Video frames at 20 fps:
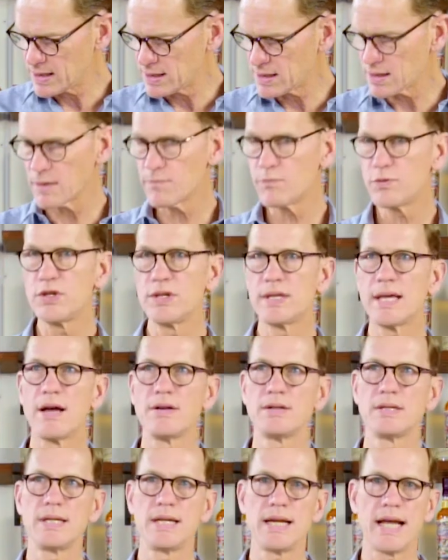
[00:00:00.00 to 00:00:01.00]
is our
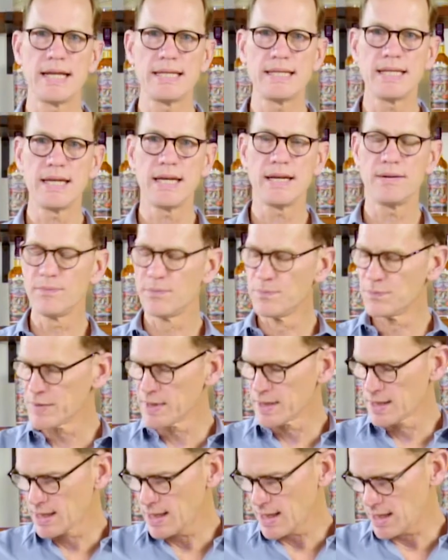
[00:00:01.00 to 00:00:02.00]
2018
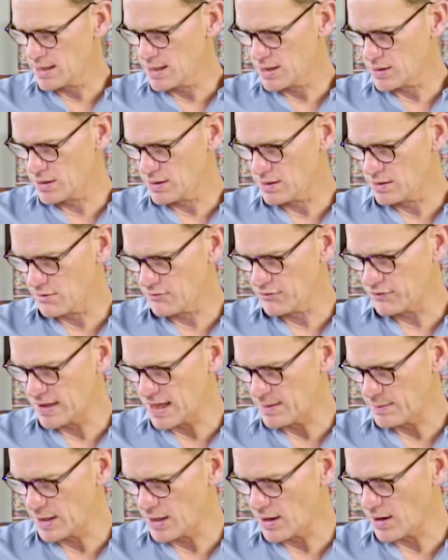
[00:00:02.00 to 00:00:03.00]
edition of
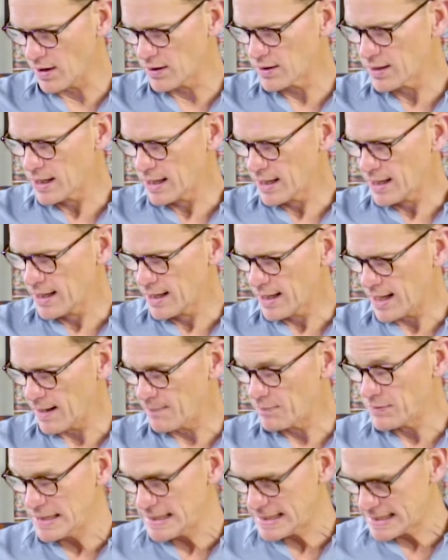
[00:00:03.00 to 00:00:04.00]
Flaming Heart,
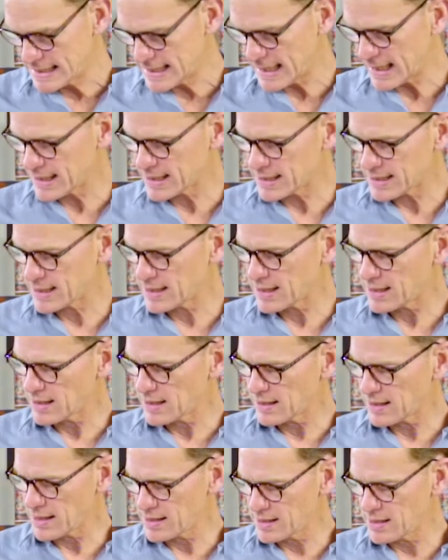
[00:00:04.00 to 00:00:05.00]
the
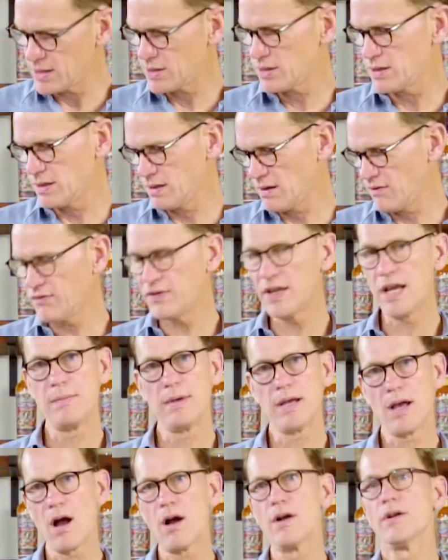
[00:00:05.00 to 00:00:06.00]
sixth edition of
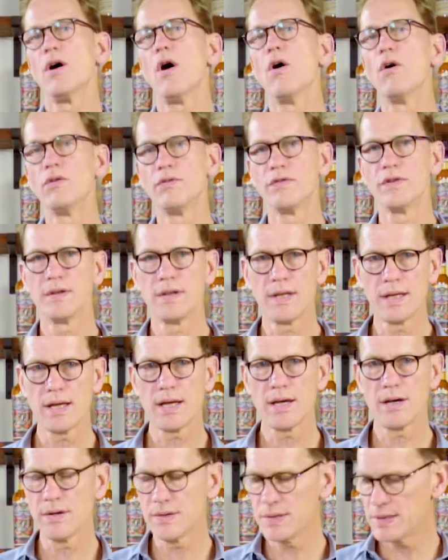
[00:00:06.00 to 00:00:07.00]
Flaming Heart over the
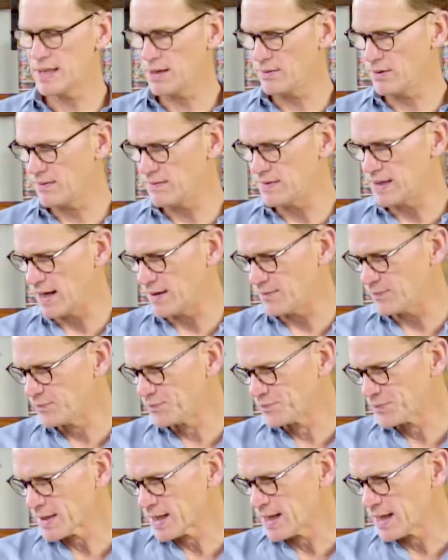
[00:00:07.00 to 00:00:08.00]
years that we've done.
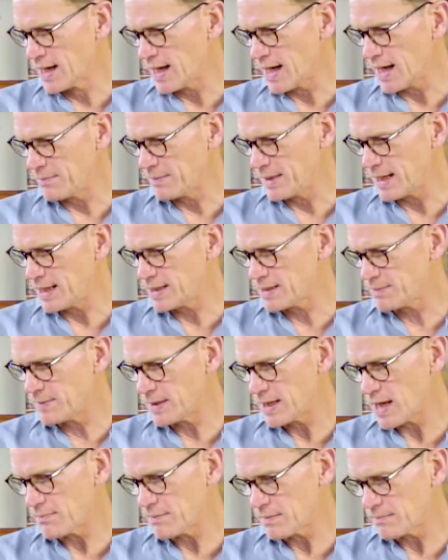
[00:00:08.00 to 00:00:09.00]
It's
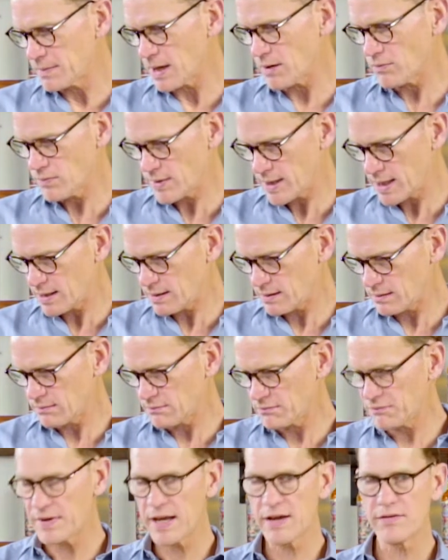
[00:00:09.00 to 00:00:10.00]
become a real
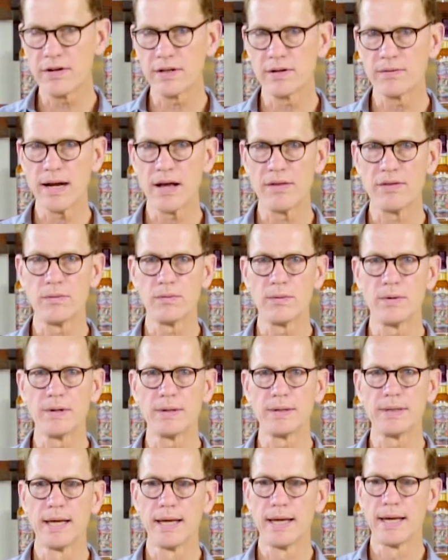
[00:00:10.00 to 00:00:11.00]
favorite around the world.